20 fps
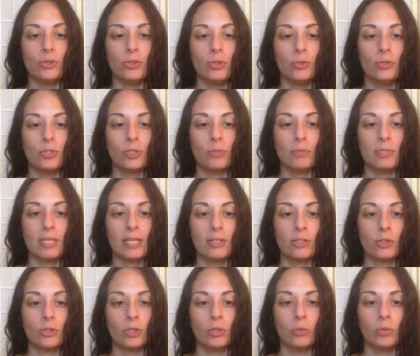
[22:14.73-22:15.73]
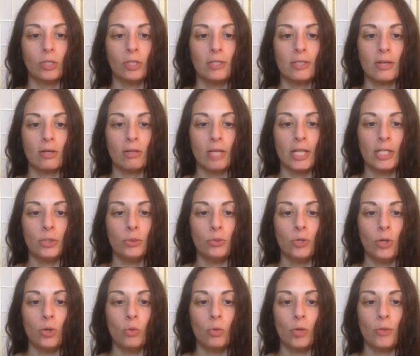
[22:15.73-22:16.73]
use some Sanskrit words. I'll let you
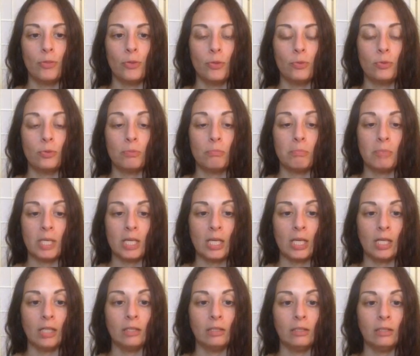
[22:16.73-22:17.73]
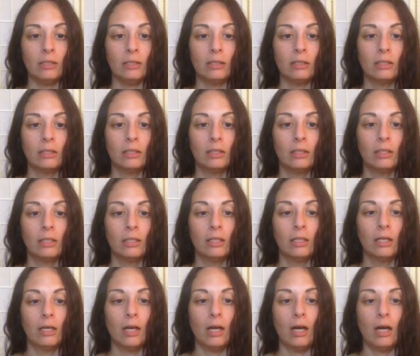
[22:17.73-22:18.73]
know what those mean.
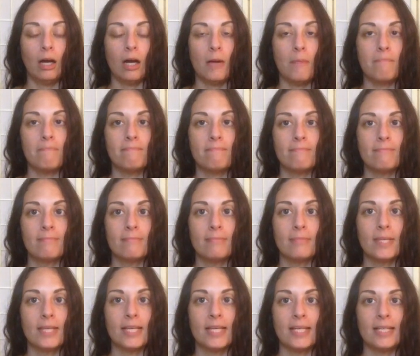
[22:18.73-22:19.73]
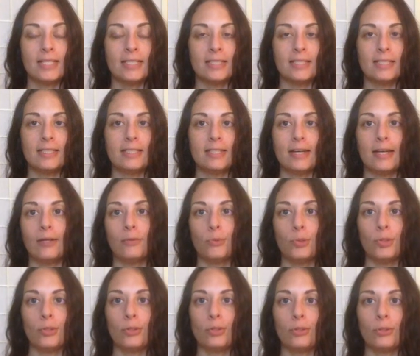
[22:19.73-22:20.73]
And I
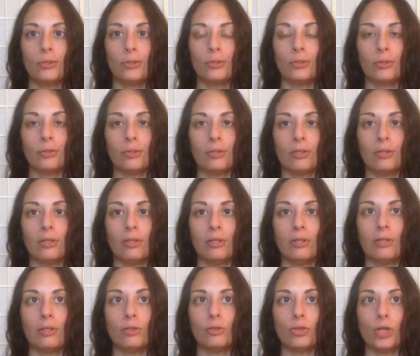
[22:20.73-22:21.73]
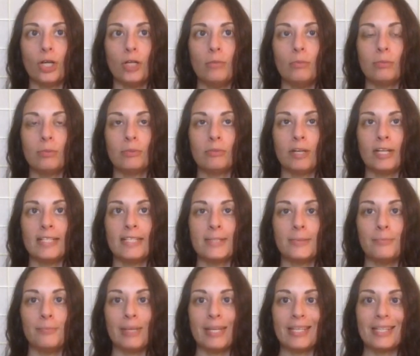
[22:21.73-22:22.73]
will try to provide
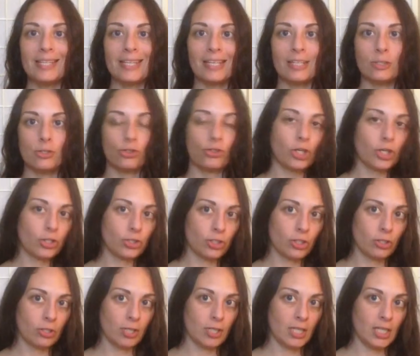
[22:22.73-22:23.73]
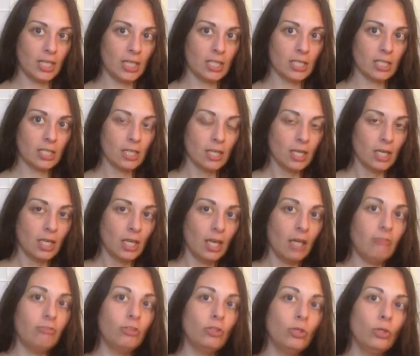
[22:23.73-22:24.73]
some basic instruction on these.
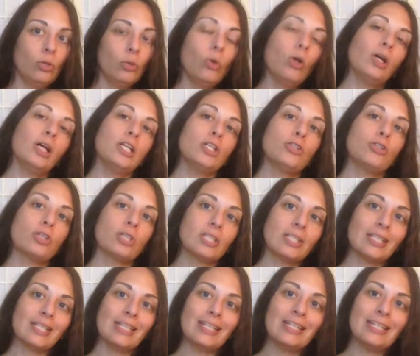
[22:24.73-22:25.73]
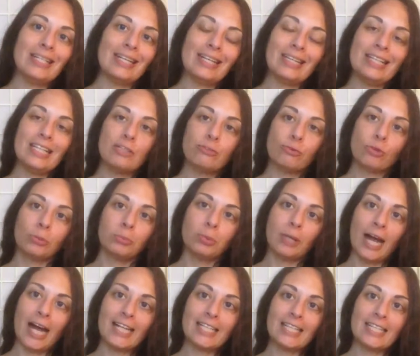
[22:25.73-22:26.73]
If you are interested in these four
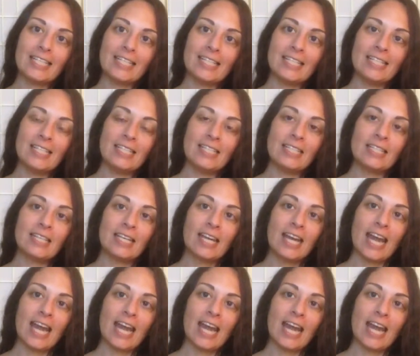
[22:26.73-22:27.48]
practices